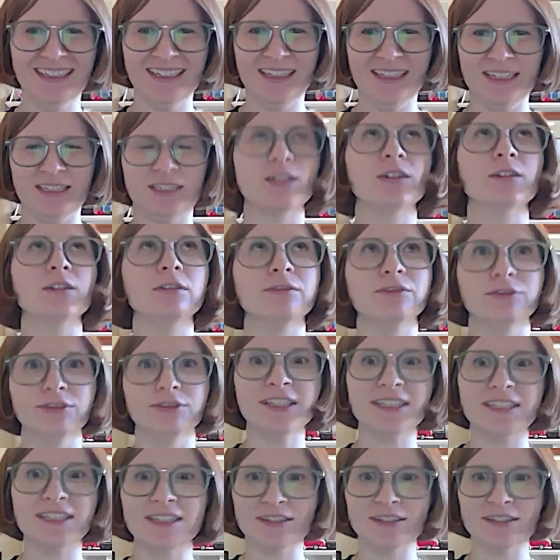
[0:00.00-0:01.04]
So, for
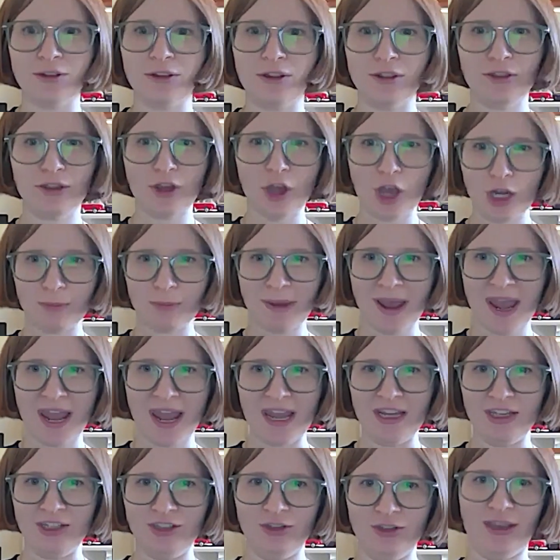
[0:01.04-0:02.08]
instance, on the third
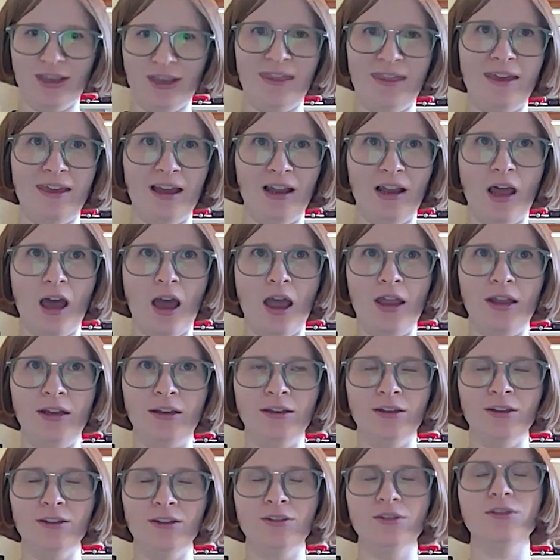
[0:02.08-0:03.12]
page, you get that
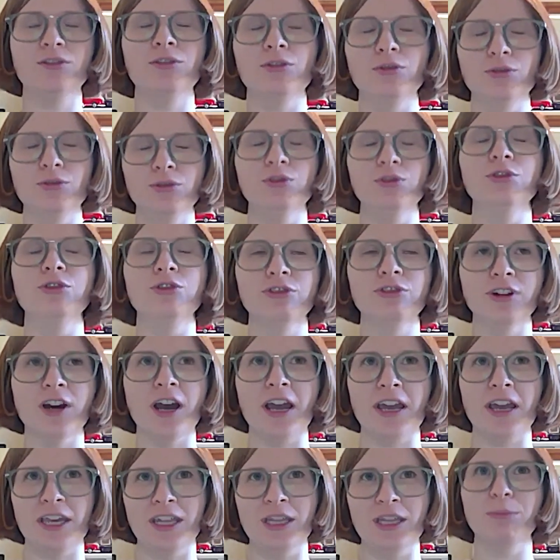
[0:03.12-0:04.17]
line, "Do you
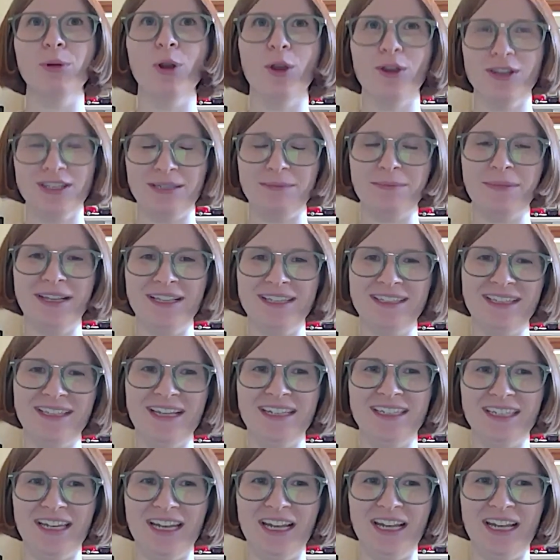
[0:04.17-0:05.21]
cry at the blossoming
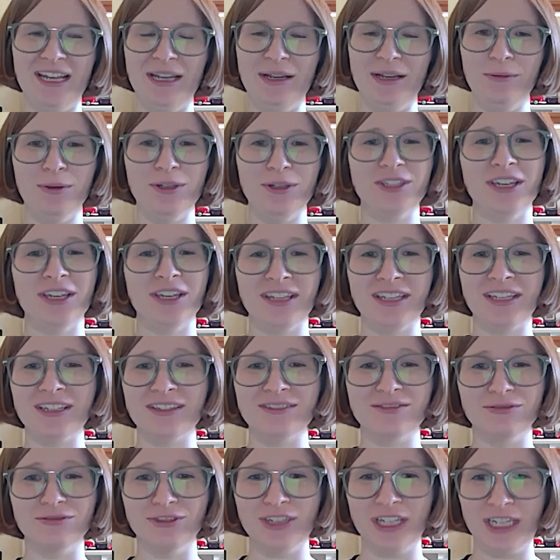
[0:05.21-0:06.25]
city?" which I think
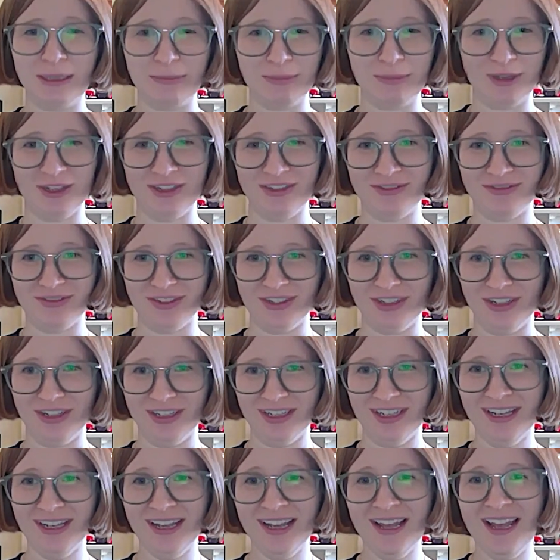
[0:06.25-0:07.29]
is really
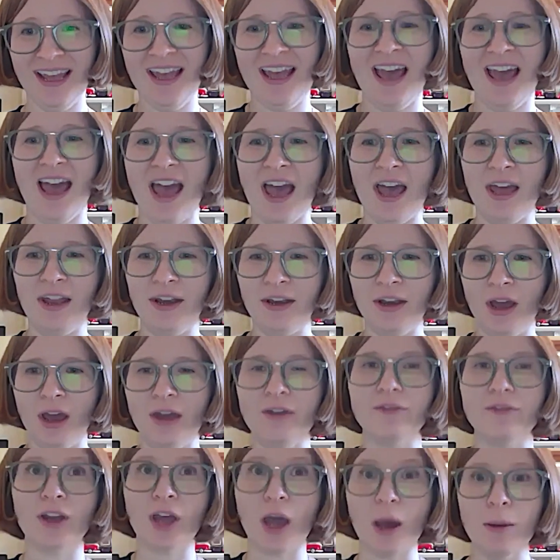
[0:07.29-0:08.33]
beautiful. And
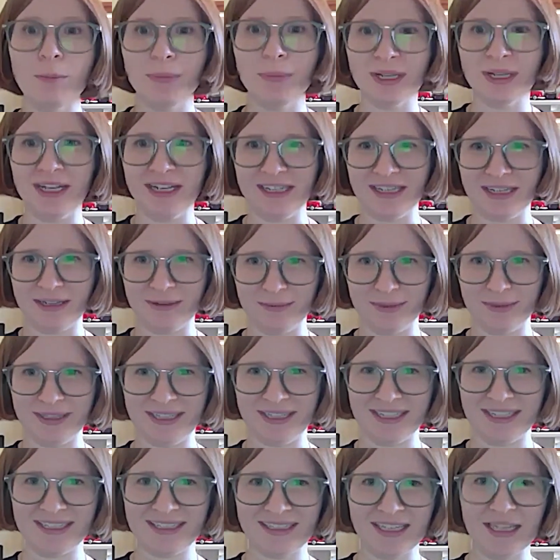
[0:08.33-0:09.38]
I've accompanied it with
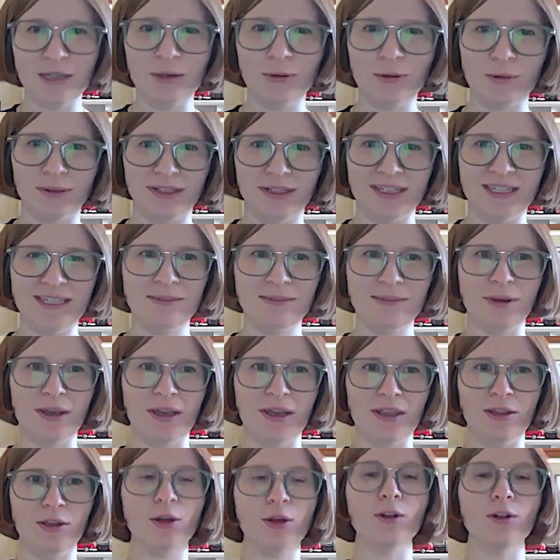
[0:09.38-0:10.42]
this sequence
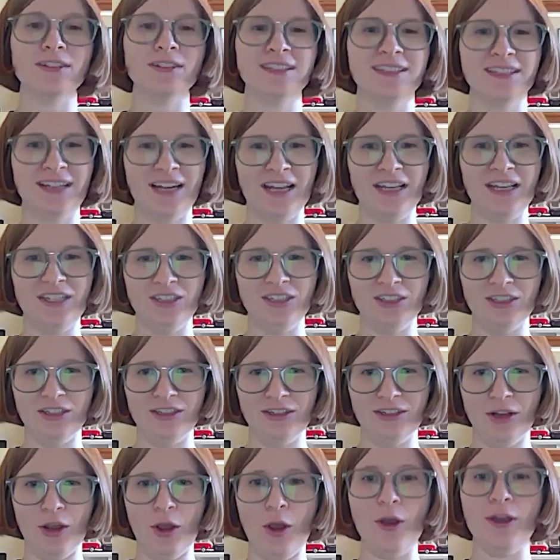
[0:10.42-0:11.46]
where the
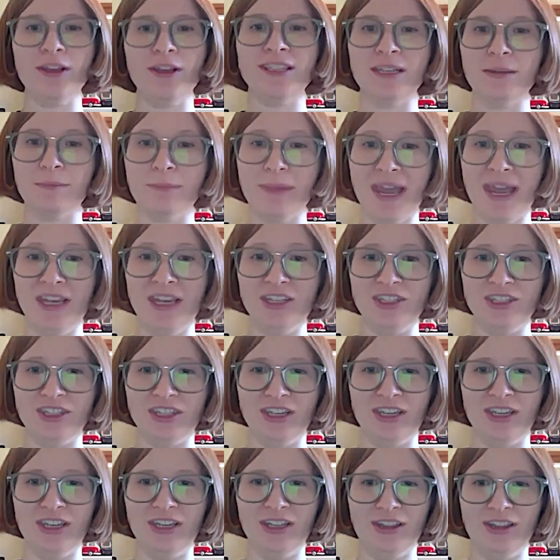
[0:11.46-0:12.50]
constellation Ursa
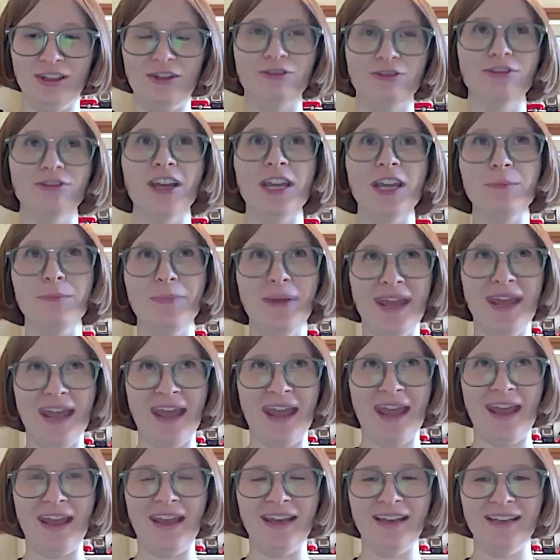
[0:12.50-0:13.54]
Major, the Great
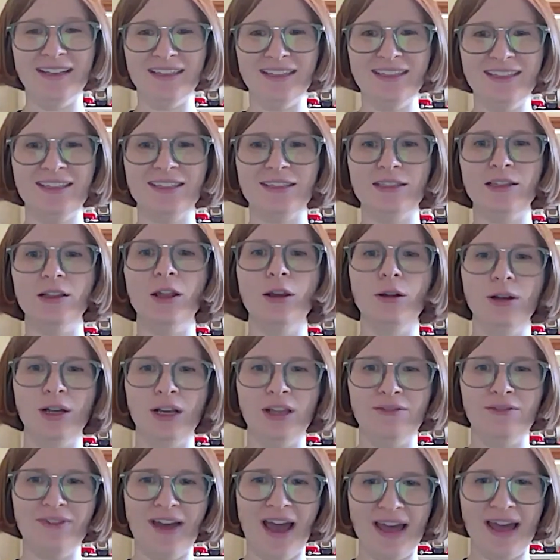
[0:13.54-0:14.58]
Bear,
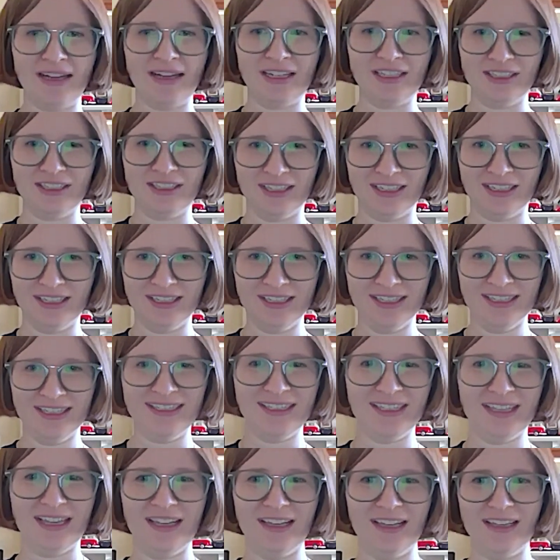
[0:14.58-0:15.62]
slowly
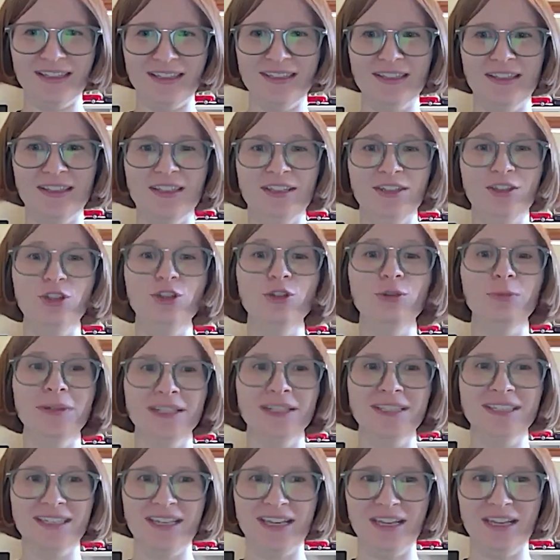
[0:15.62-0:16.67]
vanishes as the
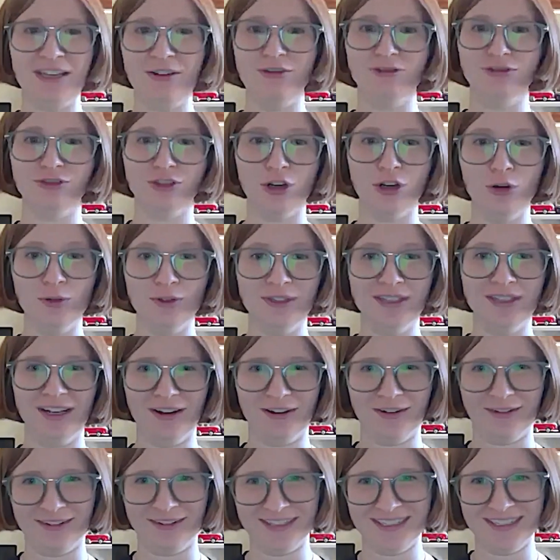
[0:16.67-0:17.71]
human city grows
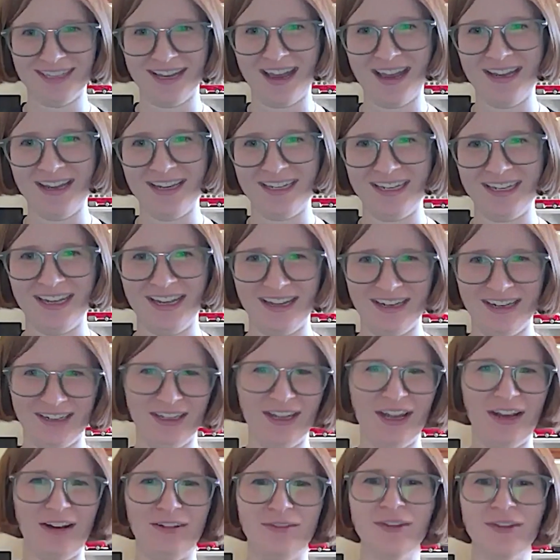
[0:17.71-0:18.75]
alongside it and
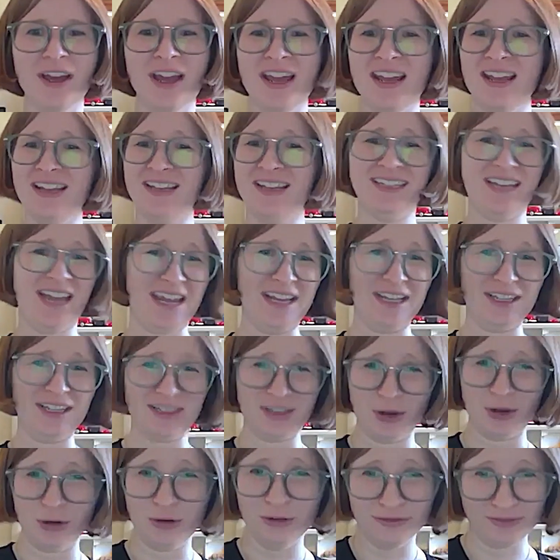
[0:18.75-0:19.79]
kind of takes
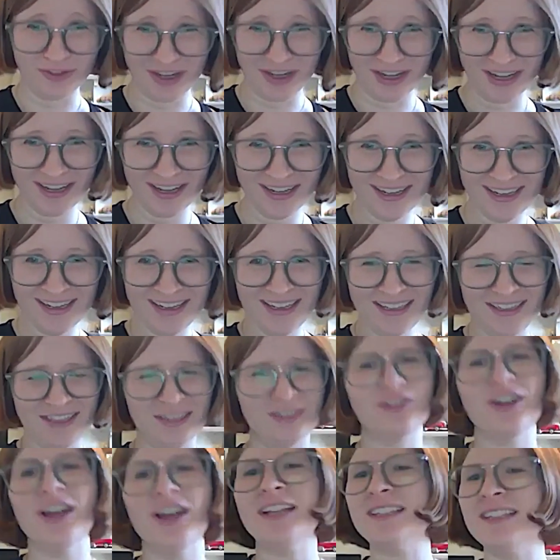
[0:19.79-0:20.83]
over, to
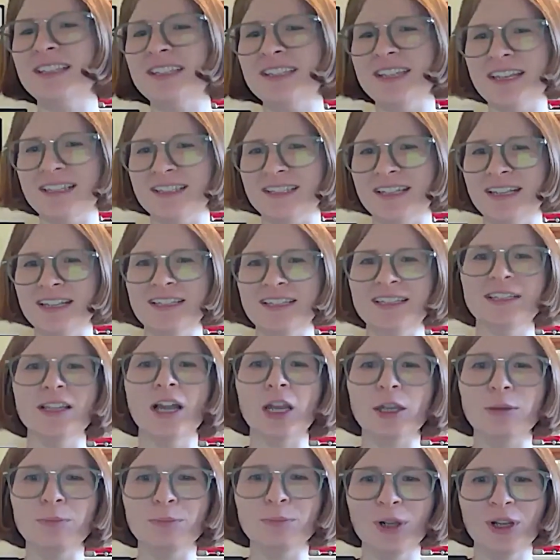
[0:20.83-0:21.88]
try and suggest that as
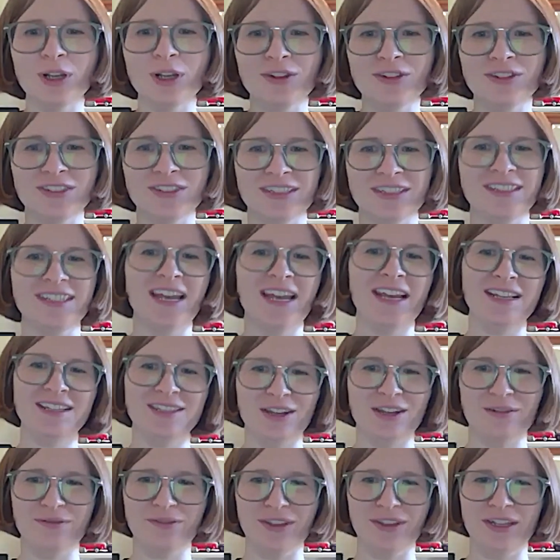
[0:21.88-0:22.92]
light pollution takes
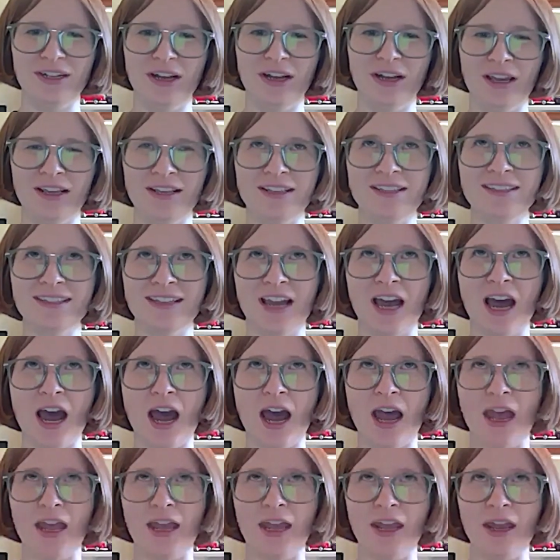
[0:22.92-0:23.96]
over the night
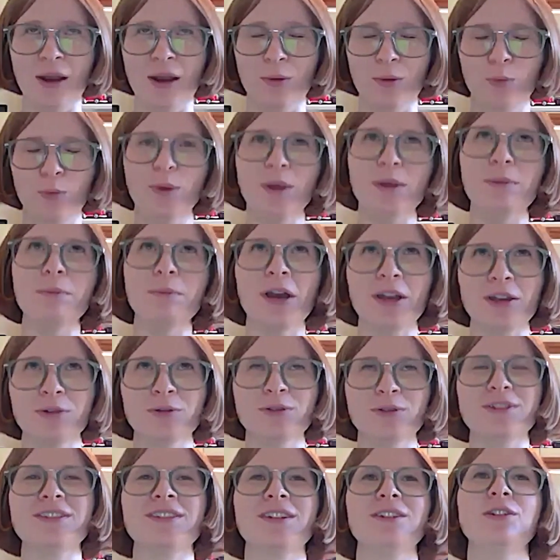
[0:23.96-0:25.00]
sky, we might
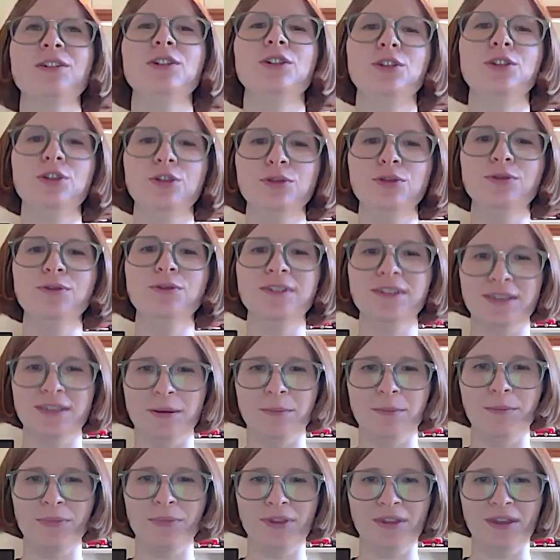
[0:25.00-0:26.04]
also lose
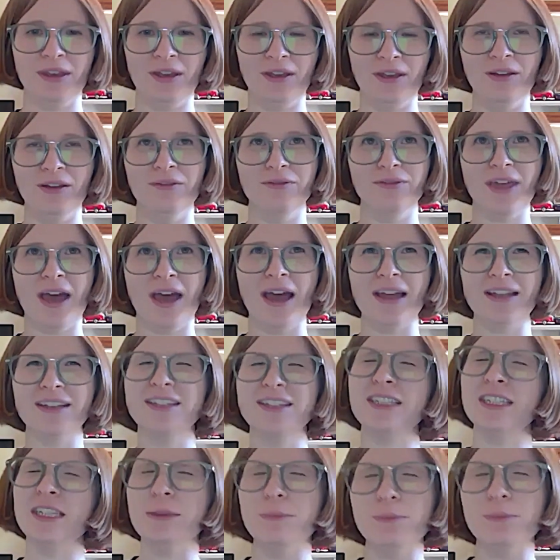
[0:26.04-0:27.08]
something of that
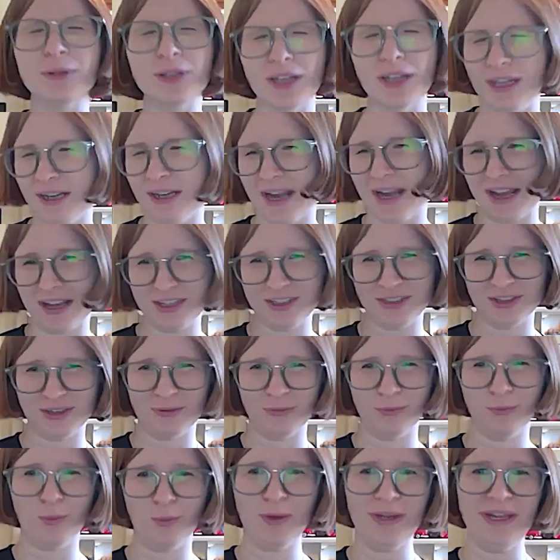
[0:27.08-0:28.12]
deep
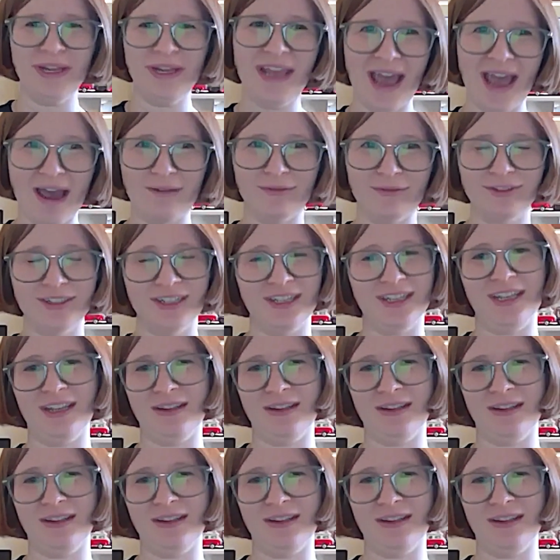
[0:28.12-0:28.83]
connection we have to the